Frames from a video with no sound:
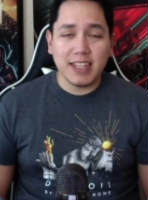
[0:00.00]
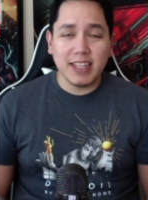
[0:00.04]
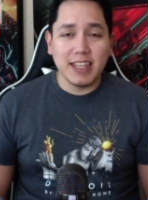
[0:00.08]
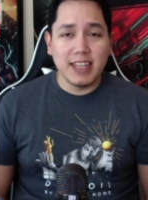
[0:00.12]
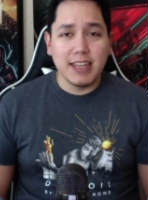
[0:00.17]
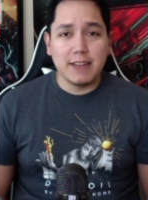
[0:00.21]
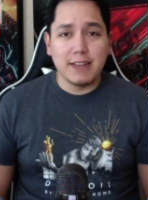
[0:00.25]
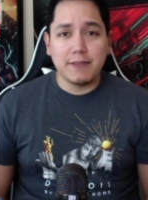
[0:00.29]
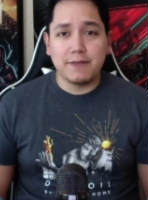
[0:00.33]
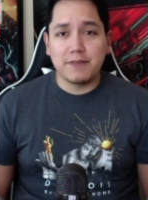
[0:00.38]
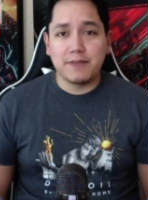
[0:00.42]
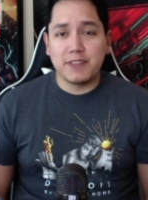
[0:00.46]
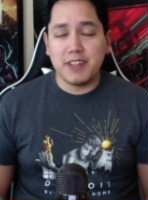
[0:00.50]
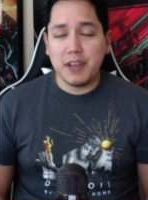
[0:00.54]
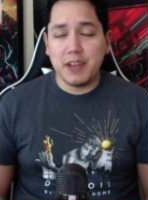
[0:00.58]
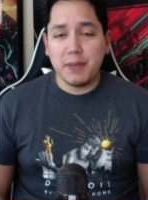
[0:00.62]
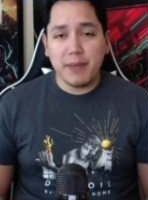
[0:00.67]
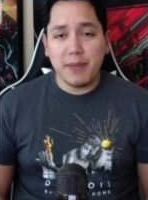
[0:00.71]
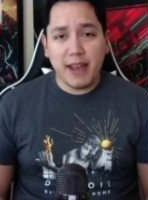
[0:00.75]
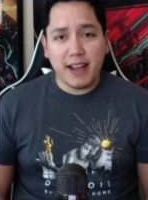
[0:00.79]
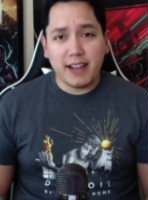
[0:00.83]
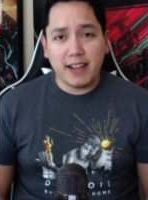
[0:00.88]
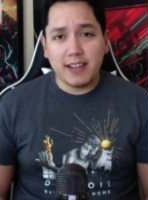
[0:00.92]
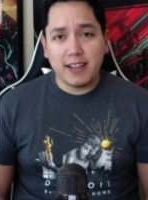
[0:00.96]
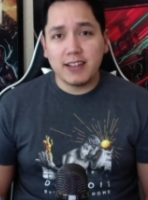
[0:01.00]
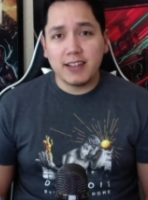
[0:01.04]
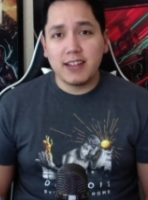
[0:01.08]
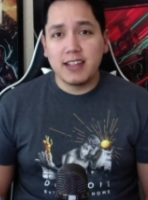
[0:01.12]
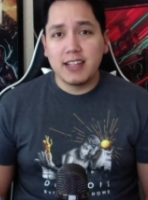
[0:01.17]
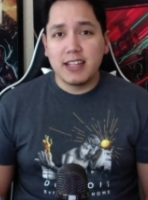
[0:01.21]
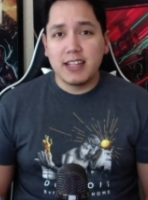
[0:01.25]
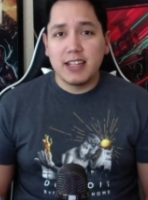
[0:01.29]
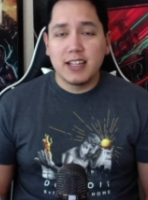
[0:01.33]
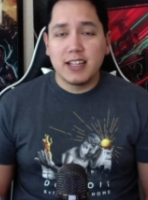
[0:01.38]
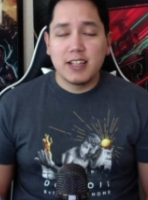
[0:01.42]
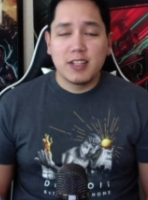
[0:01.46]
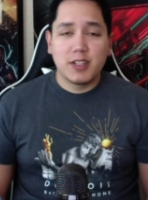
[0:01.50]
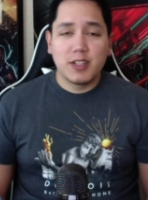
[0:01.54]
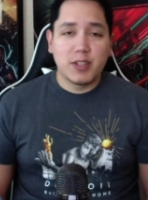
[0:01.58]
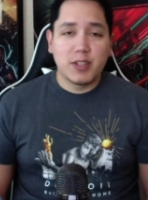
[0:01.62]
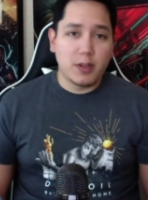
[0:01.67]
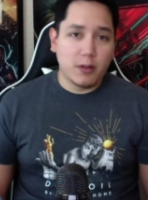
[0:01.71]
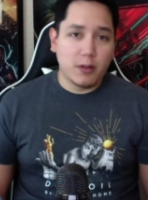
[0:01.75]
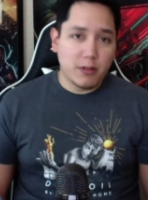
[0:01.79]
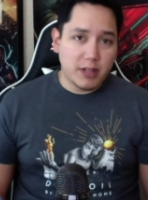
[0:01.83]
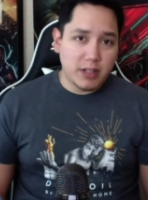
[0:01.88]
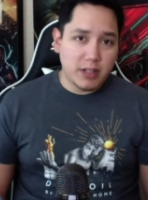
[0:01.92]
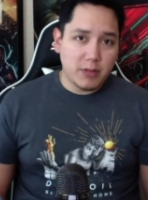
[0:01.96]
if Tim Allen,
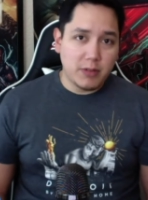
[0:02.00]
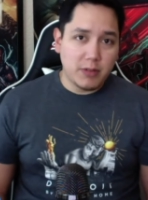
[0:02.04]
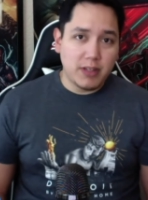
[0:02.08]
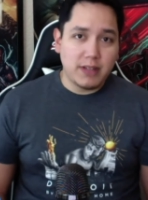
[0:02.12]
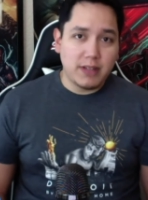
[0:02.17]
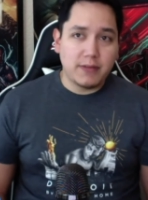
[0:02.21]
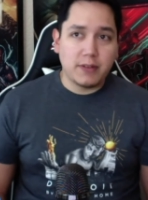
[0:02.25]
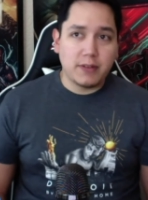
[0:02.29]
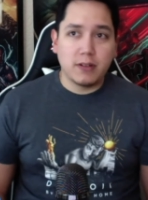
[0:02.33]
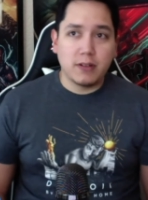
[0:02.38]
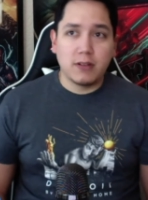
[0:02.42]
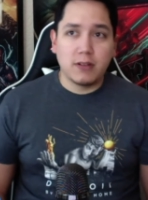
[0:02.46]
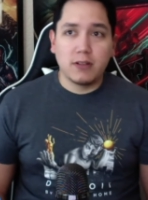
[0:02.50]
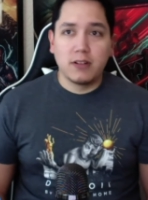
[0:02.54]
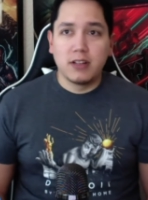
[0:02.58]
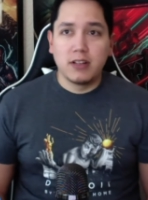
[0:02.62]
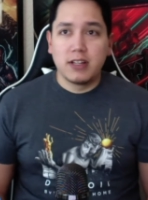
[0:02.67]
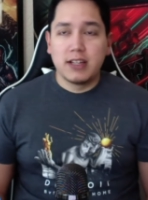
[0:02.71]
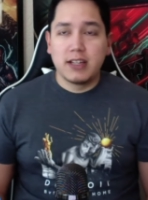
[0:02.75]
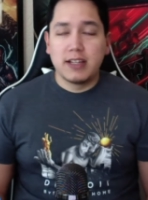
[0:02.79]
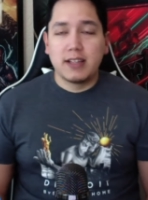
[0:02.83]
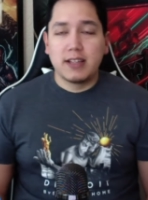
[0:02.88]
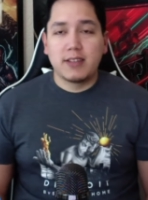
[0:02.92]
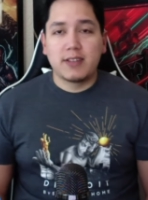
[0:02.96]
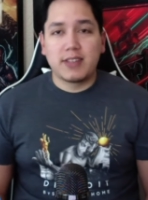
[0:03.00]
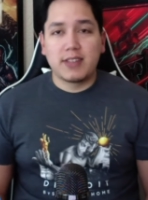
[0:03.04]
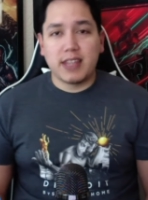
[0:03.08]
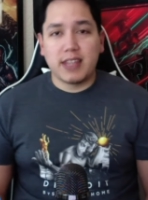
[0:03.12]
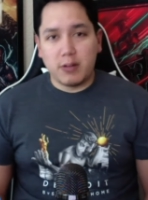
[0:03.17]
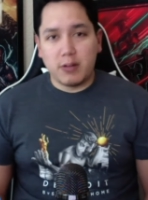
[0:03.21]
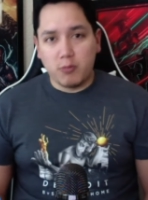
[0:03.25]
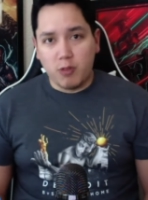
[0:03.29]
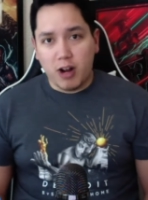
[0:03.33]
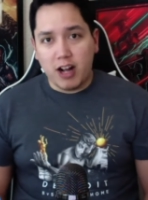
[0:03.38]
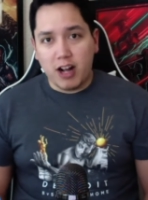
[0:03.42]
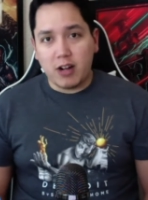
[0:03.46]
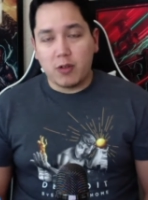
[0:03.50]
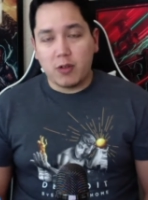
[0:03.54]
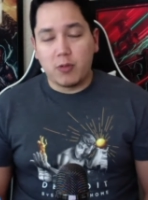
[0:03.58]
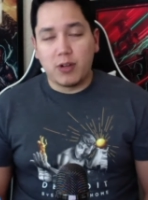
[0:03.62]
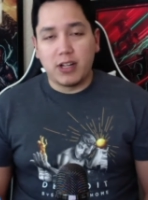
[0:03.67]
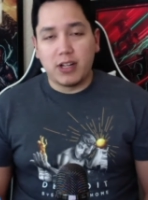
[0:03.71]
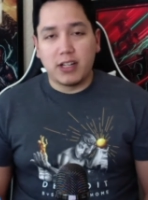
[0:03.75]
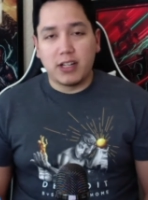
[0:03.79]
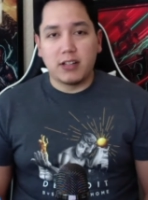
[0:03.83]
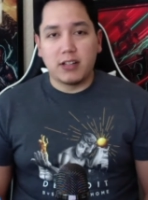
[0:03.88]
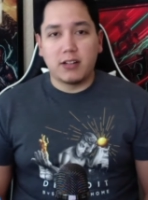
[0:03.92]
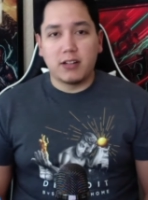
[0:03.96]
Sigourney Weaver, Sam
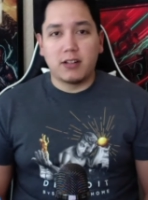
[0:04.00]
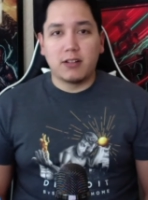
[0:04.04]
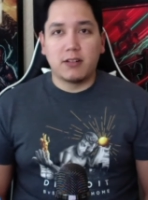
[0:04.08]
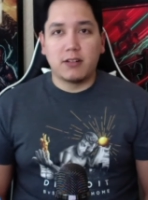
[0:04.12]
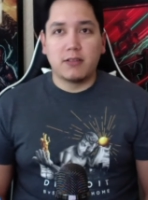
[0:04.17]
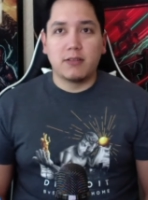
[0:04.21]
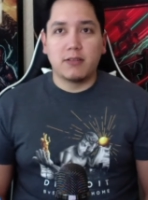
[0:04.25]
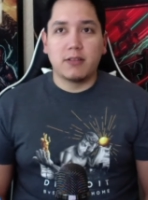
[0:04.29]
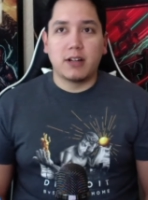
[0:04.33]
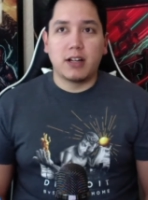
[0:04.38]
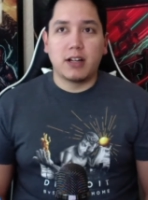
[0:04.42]
Rockwell,